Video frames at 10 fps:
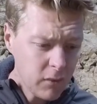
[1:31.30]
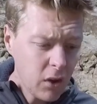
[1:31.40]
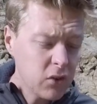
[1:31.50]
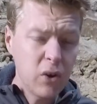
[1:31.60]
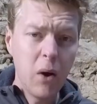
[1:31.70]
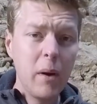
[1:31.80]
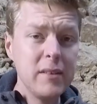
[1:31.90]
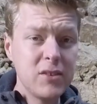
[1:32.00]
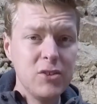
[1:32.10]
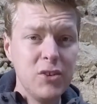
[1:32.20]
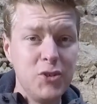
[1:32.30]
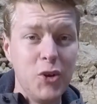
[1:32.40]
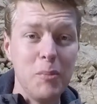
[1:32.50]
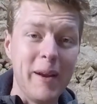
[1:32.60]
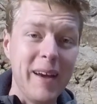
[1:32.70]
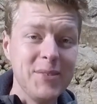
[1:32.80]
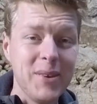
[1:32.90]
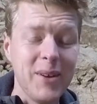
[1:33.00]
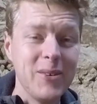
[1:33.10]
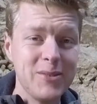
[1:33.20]
So I went on YouTube and
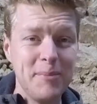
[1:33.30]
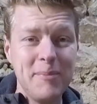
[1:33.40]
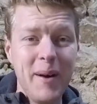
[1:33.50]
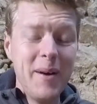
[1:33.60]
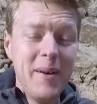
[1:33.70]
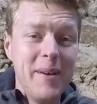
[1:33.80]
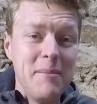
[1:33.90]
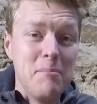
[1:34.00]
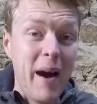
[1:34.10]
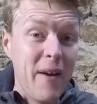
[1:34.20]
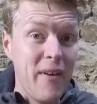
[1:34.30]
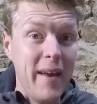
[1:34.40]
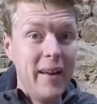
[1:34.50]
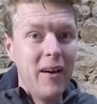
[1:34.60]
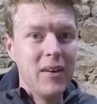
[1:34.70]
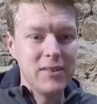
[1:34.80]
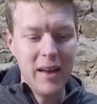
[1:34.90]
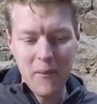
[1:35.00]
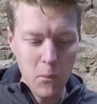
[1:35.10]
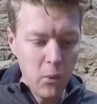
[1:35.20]
actually looked at bike radars,
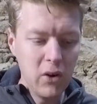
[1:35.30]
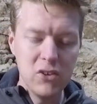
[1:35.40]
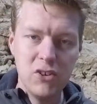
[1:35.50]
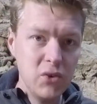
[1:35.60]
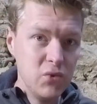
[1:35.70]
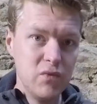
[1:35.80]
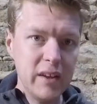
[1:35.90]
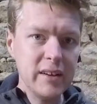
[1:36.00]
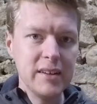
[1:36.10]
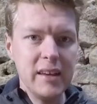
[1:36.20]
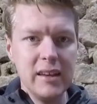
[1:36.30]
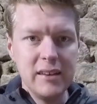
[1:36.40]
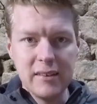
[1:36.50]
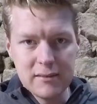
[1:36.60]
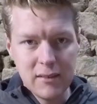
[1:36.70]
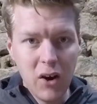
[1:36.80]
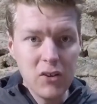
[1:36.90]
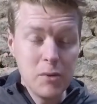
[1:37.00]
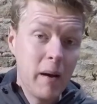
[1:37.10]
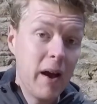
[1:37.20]
like what you really need on
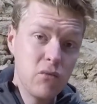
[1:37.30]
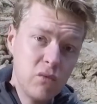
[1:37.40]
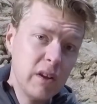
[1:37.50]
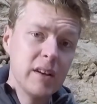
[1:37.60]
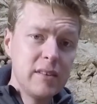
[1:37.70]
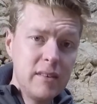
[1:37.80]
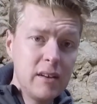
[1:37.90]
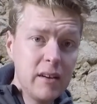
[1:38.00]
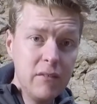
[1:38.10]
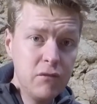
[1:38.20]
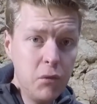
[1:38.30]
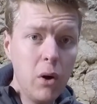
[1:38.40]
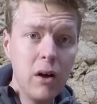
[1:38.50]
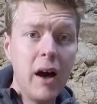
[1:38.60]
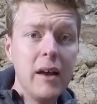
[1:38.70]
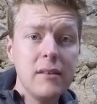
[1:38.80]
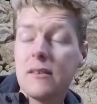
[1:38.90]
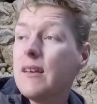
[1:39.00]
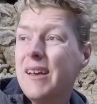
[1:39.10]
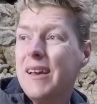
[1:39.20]
your bike realistically for lights.
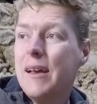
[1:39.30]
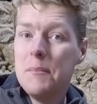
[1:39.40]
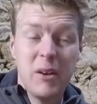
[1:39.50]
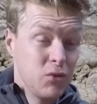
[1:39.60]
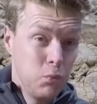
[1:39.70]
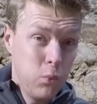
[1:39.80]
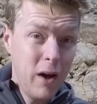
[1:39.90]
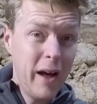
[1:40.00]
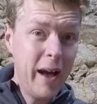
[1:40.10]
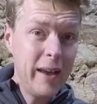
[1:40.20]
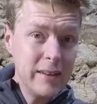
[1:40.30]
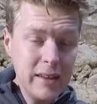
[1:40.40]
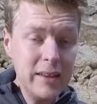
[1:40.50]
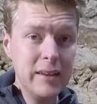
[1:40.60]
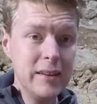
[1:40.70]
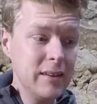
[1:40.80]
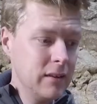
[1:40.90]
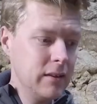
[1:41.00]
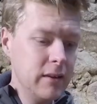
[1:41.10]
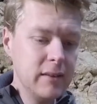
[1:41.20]
Because what I need
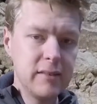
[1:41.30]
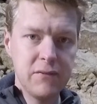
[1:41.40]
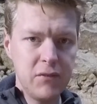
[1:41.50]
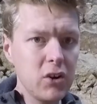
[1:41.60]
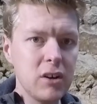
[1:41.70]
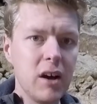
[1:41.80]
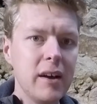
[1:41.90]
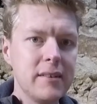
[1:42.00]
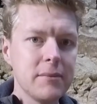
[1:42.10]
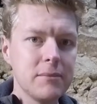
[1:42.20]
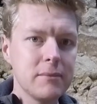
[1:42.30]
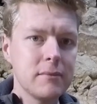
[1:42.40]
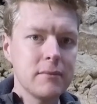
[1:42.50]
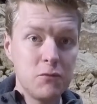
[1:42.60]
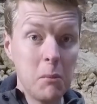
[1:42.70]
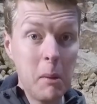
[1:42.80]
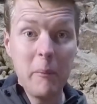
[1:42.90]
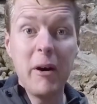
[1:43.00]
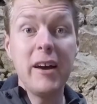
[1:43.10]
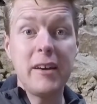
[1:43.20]
is a fog light for my
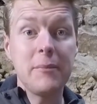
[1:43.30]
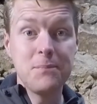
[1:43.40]
bike.